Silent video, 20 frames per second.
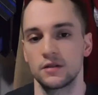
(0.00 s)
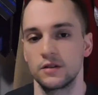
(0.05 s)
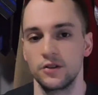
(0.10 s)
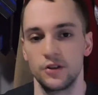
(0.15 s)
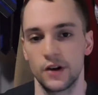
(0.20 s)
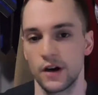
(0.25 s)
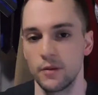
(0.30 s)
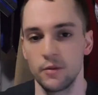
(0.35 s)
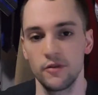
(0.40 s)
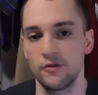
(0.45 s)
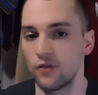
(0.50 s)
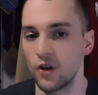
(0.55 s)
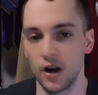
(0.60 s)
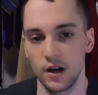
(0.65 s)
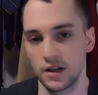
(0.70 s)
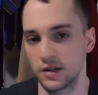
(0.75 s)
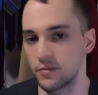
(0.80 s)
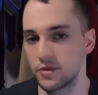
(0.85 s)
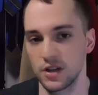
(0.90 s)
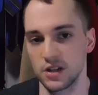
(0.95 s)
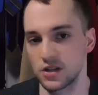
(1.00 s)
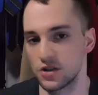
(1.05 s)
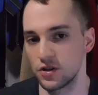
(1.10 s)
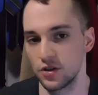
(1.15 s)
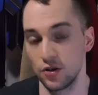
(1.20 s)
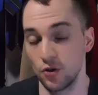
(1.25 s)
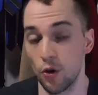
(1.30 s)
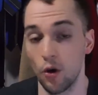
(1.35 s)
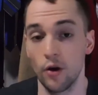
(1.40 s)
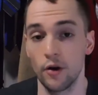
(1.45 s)
You're gonna be fucked because
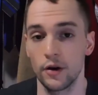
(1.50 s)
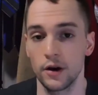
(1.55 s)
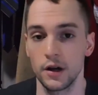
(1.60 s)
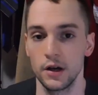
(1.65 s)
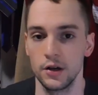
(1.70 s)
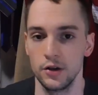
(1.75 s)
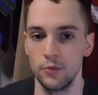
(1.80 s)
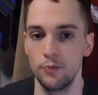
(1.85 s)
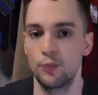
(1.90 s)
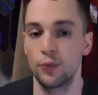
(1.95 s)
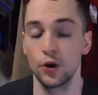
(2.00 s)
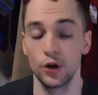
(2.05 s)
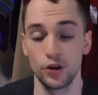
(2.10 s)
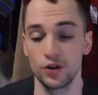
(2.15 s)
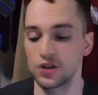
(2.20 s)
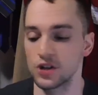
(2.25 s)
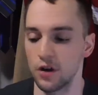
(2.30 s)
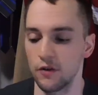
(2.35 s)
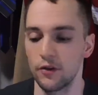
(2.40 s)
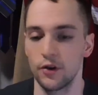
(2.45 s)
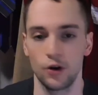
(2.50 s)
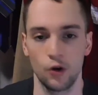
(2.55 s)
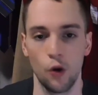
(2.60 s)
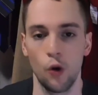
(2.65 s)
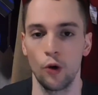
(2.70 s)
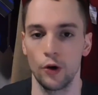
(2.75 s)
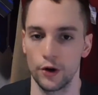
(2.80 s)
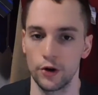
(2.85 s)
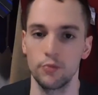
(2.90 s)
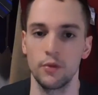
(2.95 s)
you put yourself in a
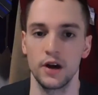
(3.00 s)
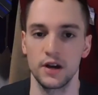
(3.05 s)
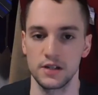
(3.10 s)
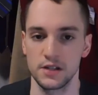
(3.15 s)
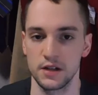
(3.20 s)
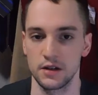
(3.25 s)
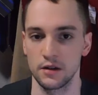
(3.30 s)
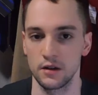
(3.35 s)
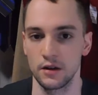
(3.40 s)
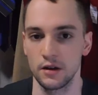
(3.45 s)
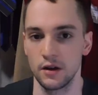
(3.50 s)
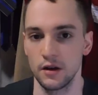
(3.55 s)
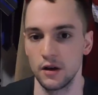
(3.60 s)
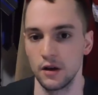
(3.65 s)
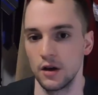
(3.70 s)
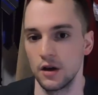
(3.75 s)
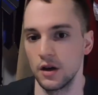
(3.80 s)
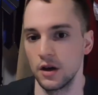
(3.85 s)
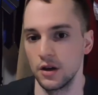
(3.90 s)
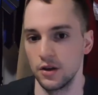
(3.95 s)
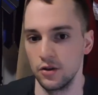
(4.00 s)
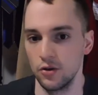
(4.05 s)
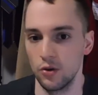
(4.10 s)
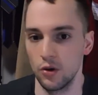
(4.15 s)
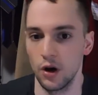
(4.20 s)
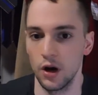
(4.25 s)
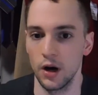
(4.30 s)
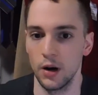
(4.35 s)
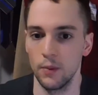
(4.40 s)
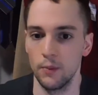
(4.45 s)
corner, basically.
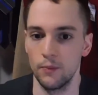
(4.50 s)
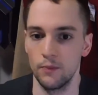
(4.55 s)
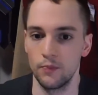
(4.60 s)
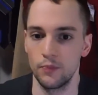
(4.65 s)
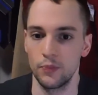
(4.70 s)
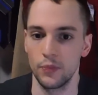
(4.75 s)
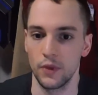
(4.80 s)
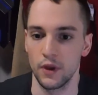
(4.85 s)
And